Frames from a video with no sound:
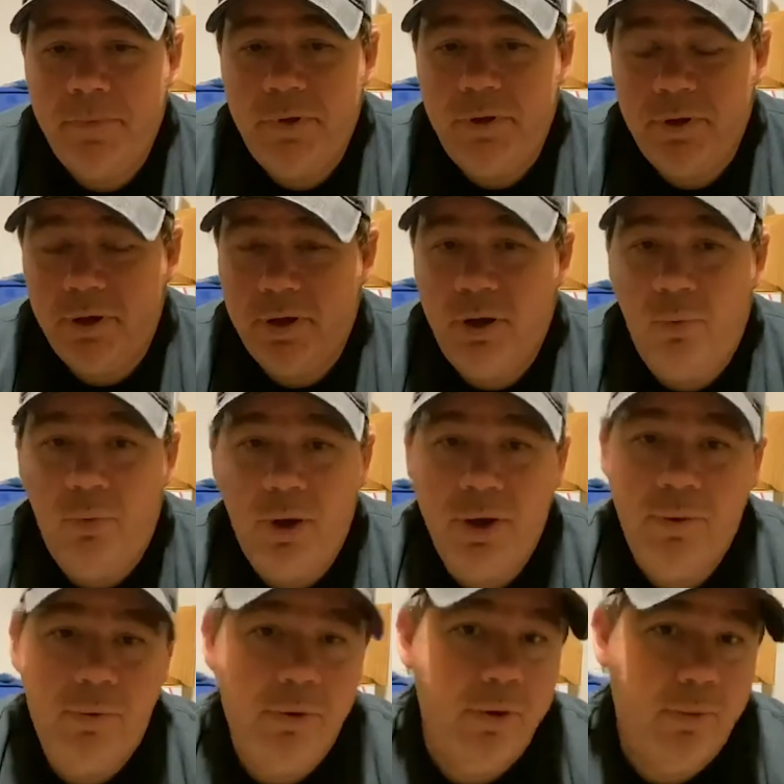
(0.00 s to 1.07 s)
you're going to want to
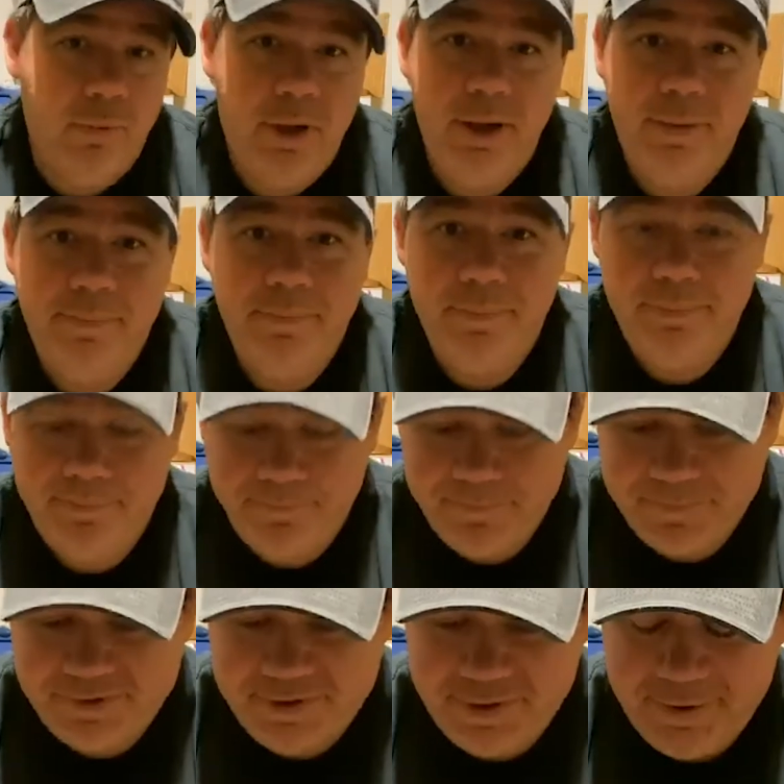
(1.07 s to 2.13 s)
order one.
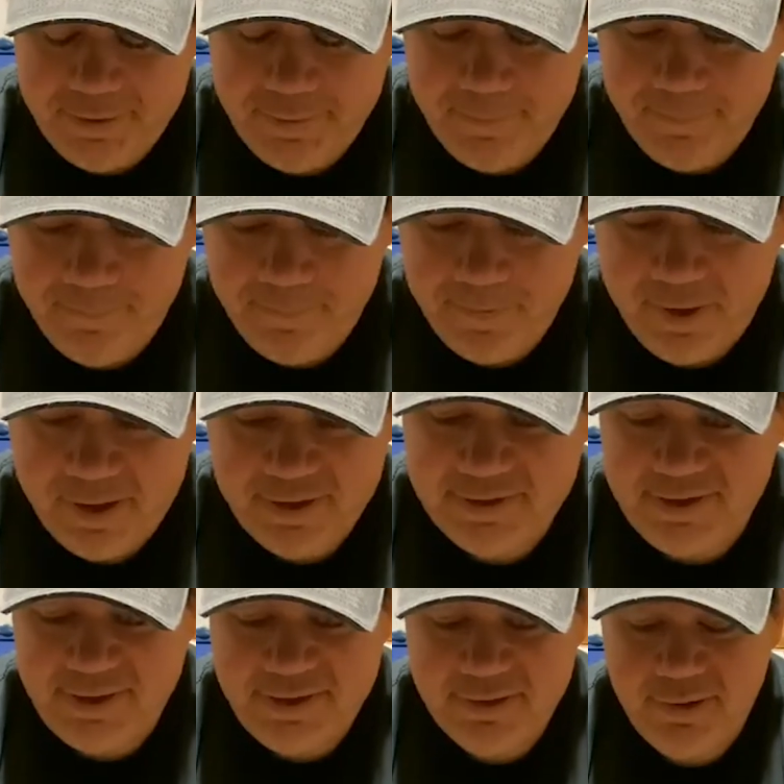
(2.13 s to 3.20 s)
So, because
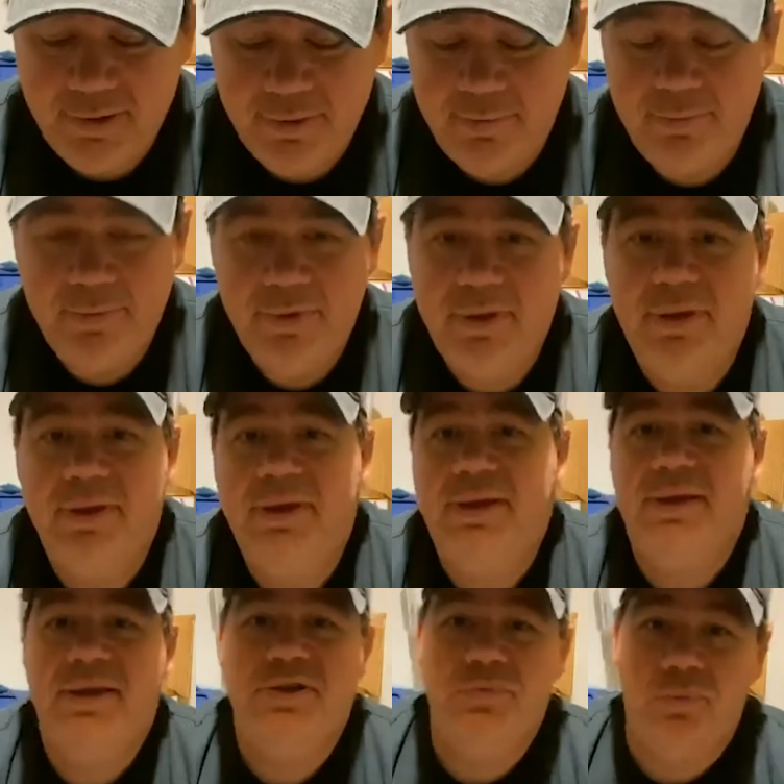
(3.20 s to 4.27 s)
these
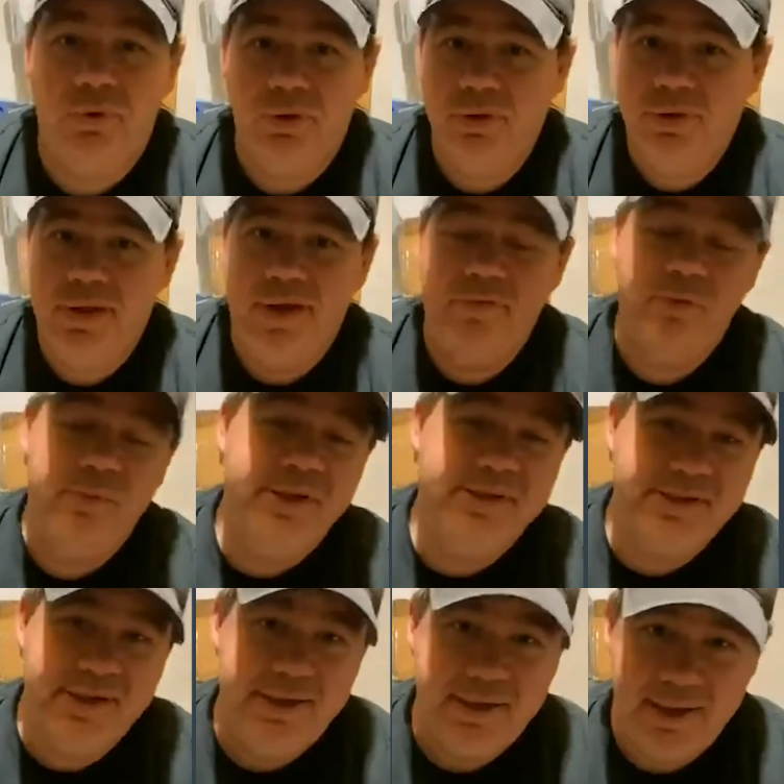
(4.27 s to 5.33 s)
will never be
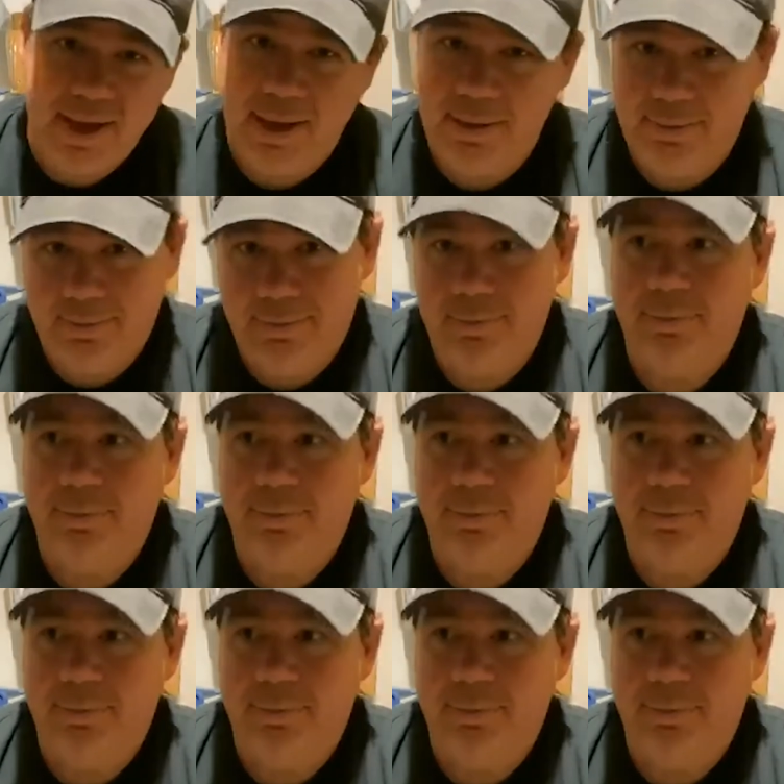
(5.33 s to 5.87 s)
seen again.